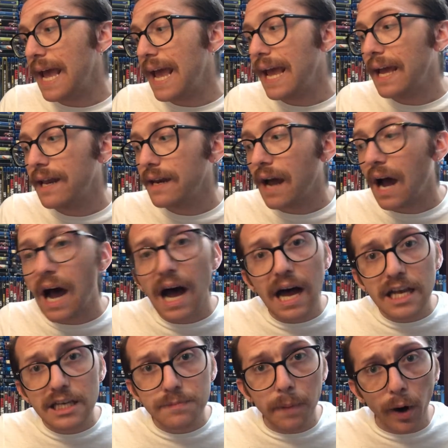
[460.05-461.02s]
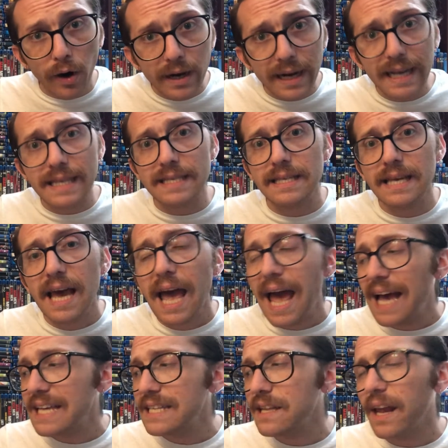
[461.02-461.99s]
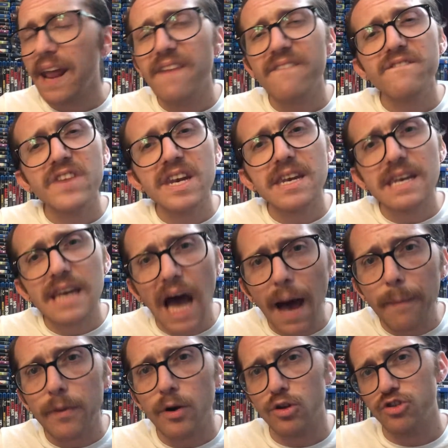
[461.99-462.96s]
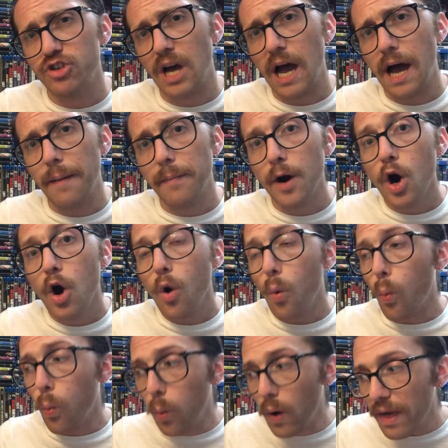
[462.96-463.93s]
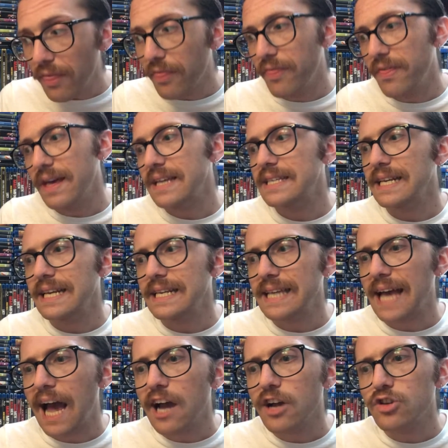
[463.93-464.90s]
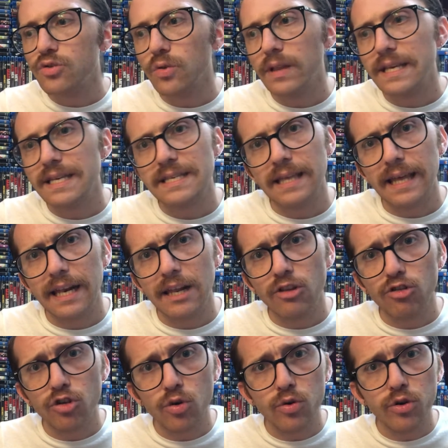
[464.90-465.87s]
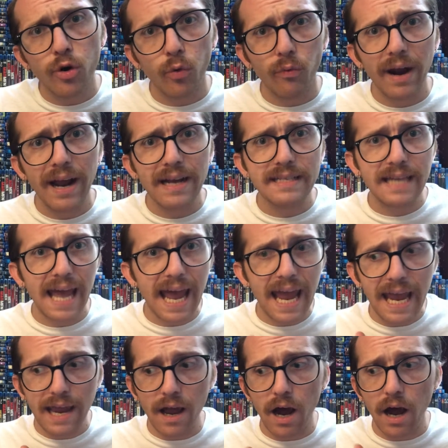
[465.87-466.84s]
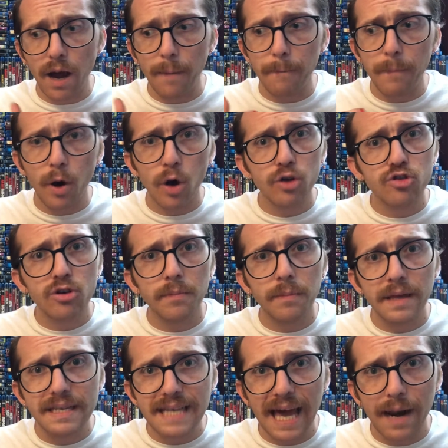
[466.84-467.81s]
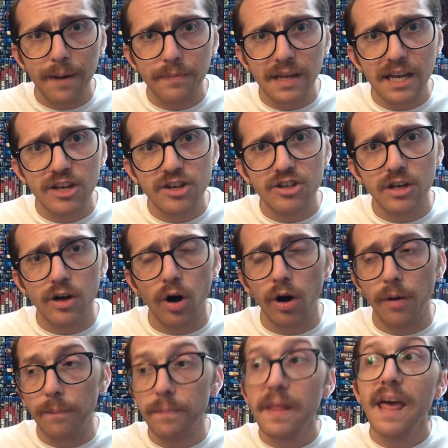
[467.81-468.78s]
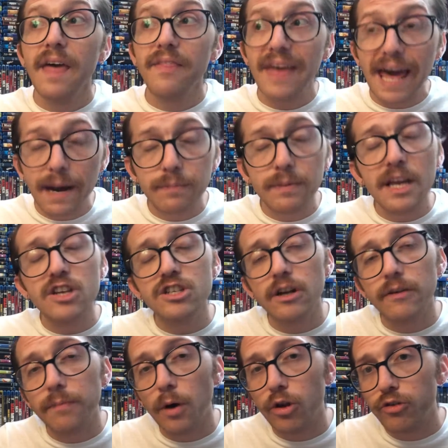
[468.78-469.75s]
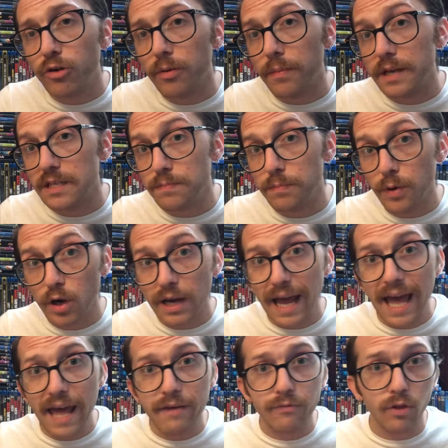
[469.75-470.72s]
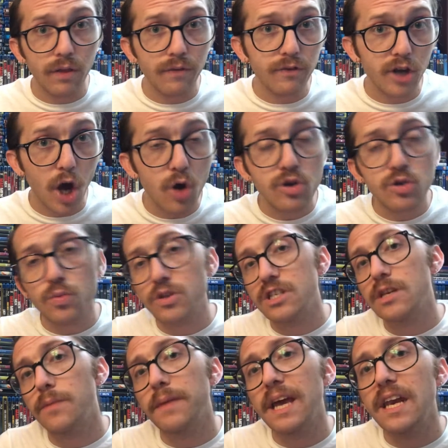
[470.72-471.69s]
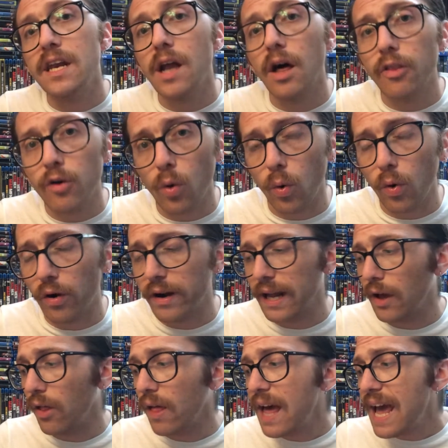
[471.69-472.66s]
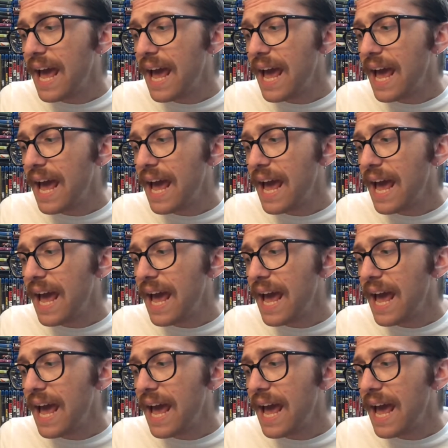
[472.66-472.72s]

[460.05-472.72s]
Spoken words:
And Oz Parkins has done a phenomenal job with this, and he's actually slated to direct a Paul Tremblay's adaptation, or the adaptation of Paul Tremblay's book, A Head Full of Ghosts, which is going to be another horror tale.